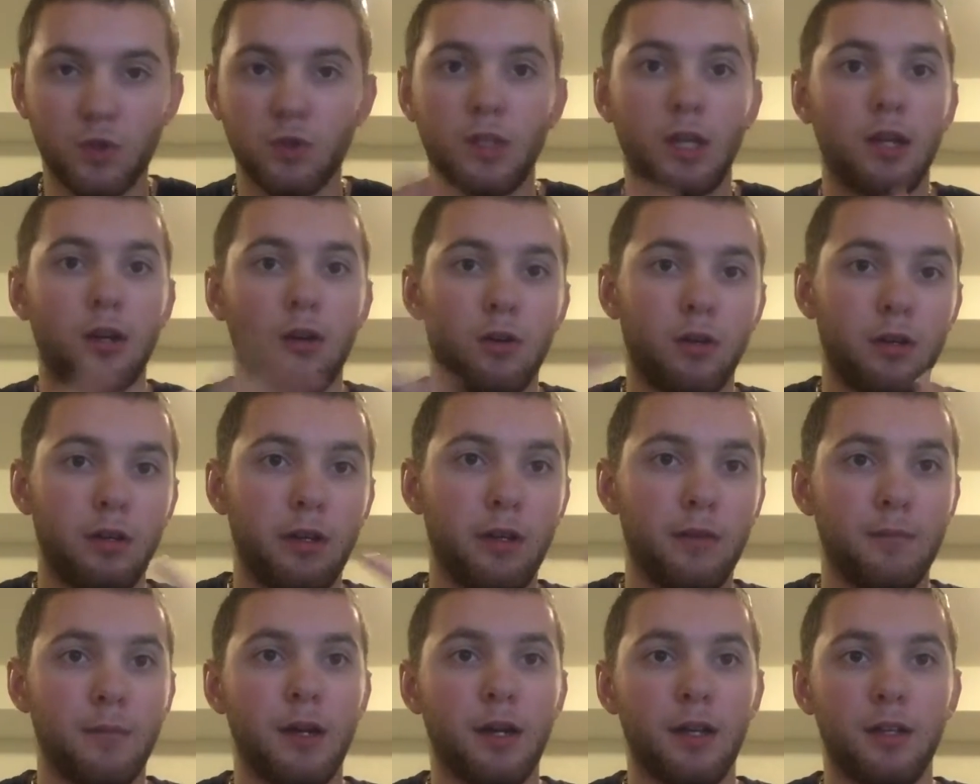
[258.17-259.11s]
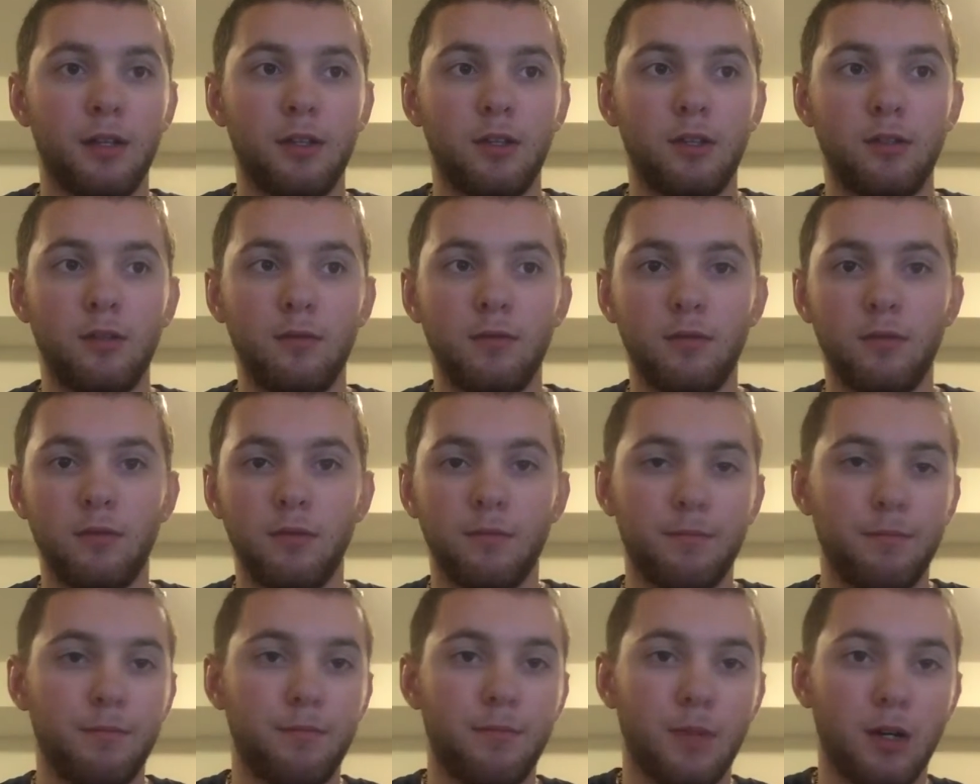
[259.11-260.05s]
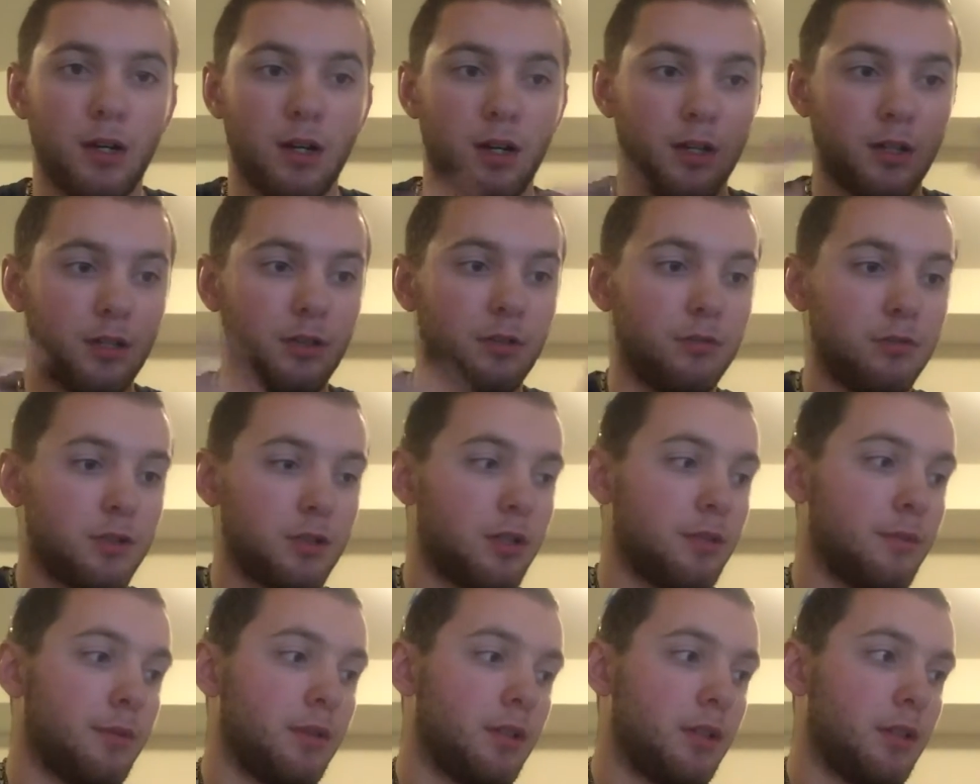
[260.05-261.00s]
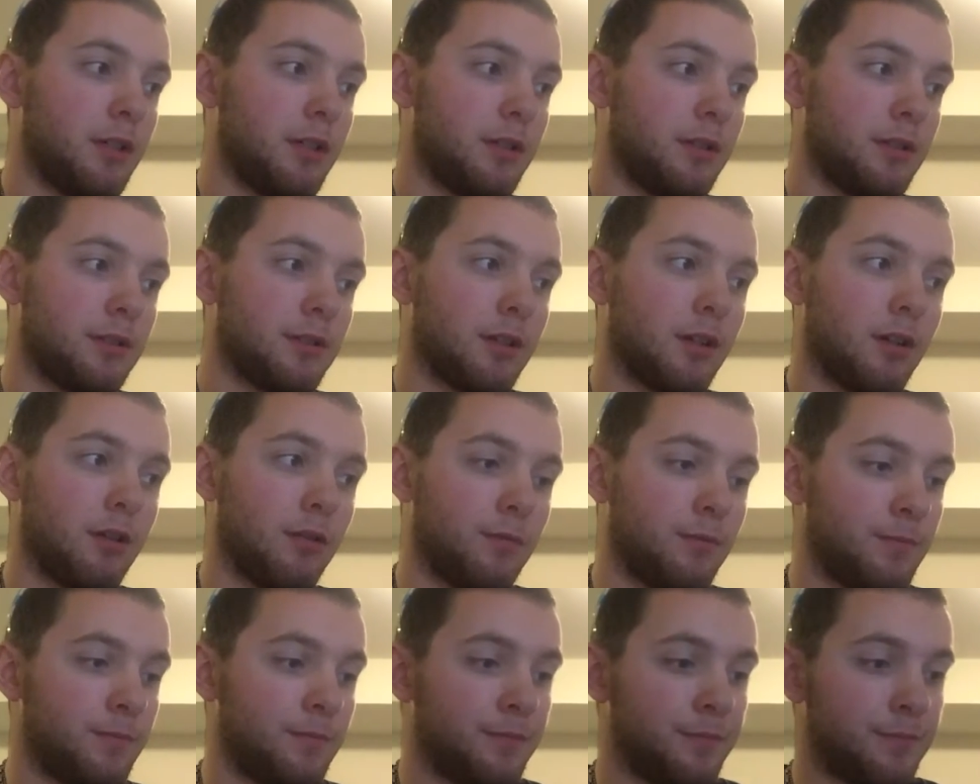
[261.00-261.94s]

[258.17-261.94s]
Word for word: that are in my uh, huge community. So